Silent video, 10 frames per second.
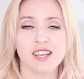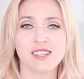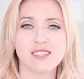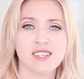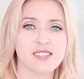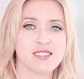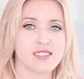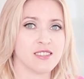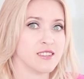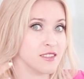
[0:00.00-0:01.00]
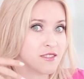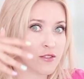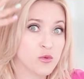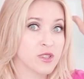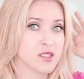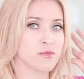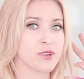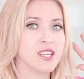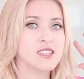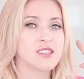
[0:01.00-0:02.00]
Elsa's voluminous
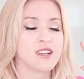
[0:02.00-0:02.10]
braid,